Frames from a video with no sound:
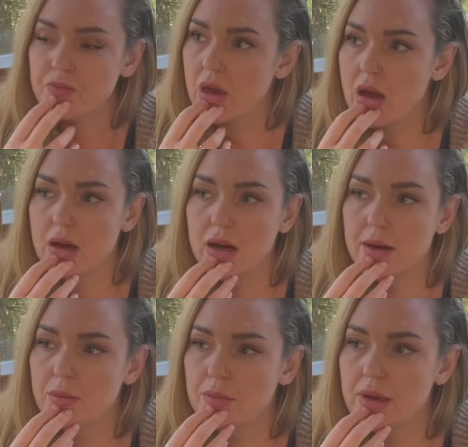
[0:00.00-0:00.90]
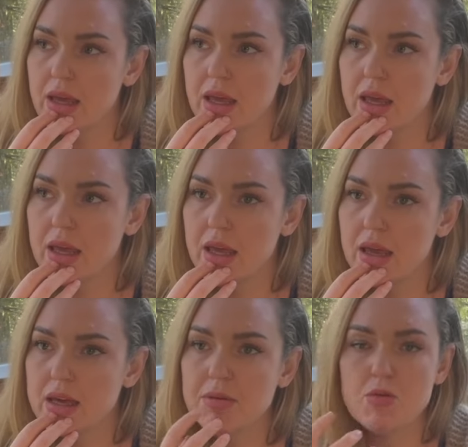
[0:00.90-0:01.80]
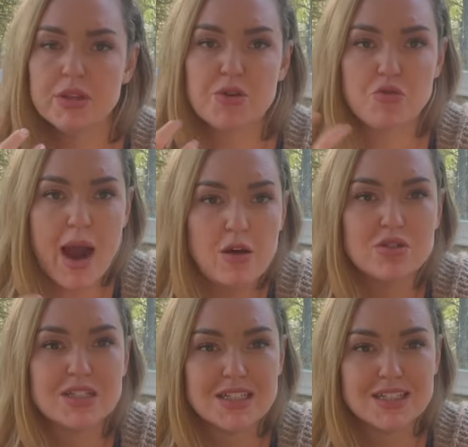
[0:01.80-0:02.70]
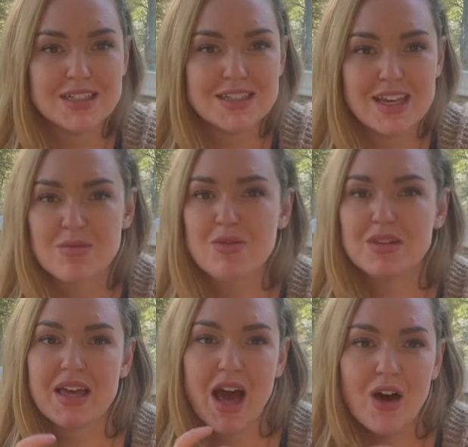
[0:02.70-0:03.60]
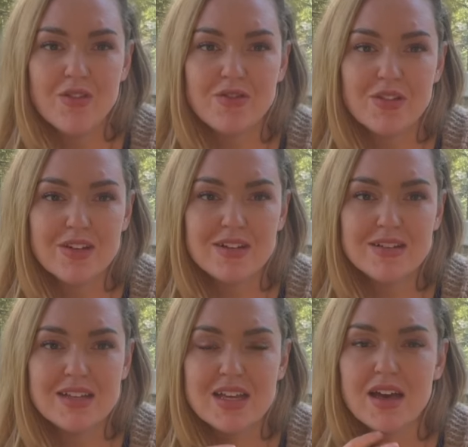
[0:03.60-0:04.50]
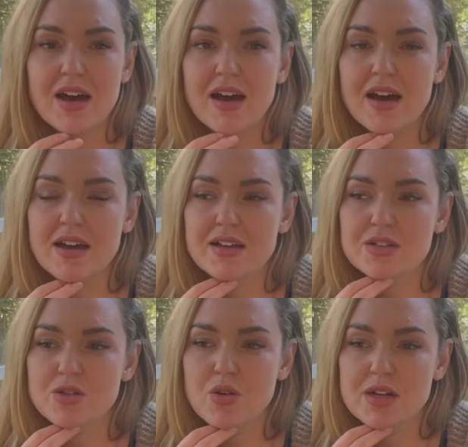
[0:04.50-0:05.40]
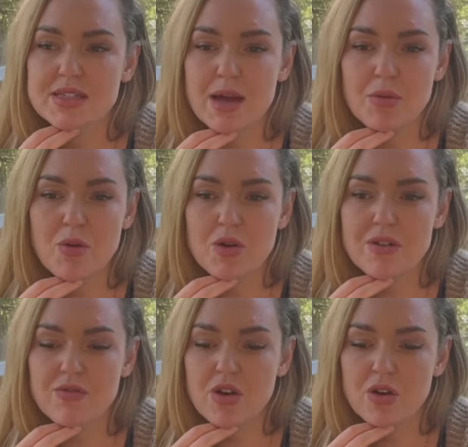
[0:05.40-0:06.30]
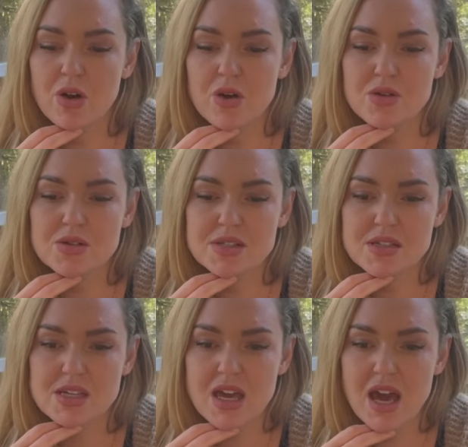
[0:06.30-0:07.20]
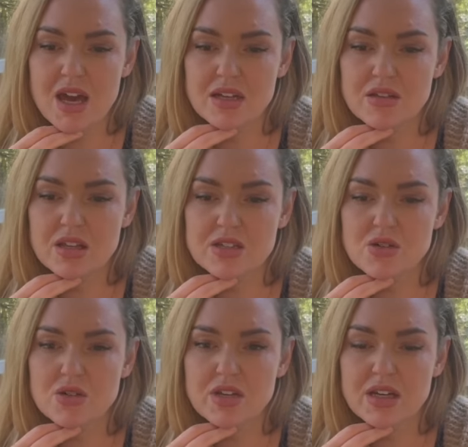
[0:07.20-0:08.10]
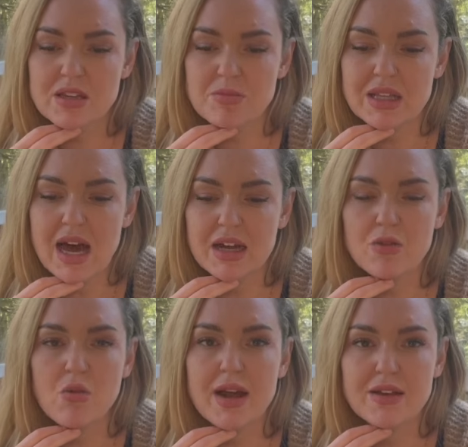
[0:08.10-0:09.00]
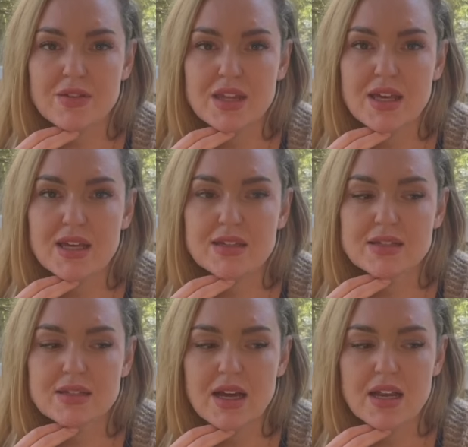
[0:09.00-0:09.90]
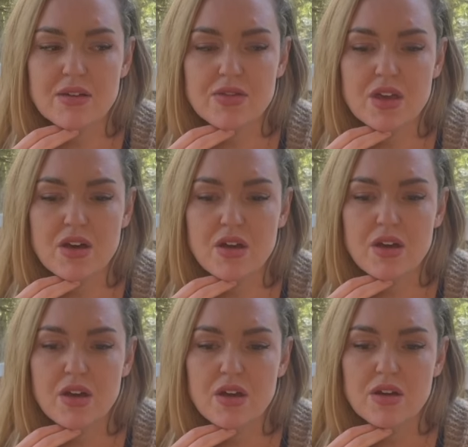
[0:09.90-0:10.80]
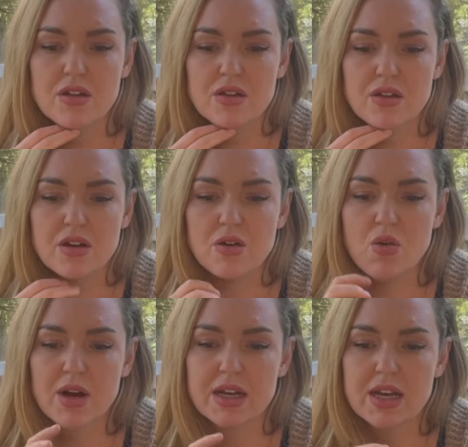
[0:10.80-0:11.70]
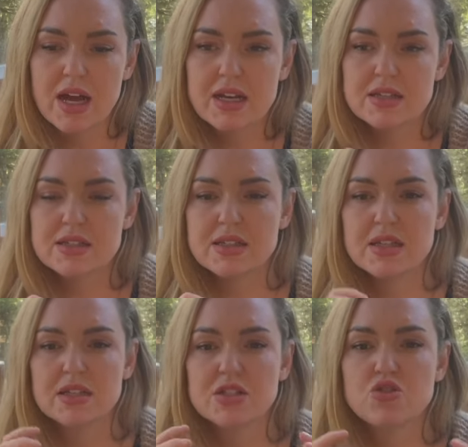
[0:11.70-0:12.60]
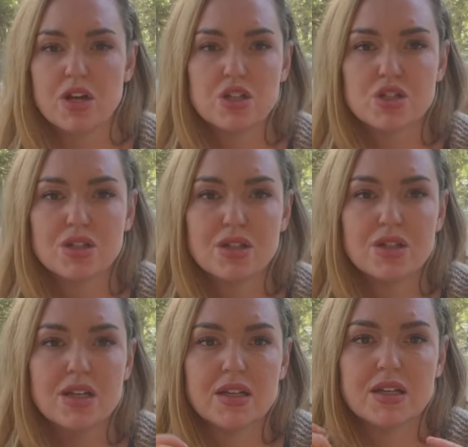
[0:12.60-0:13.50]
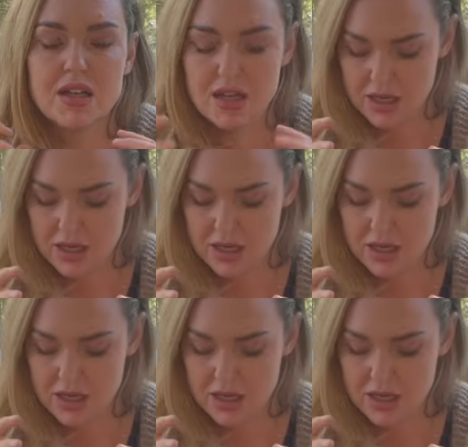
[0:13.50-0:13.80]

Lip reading: it can be really grounding. They can be really helpful. Taurus, Capricorn, and Virgos can, because they're looking at the black and white of things, kind of the, they're organized and structured. And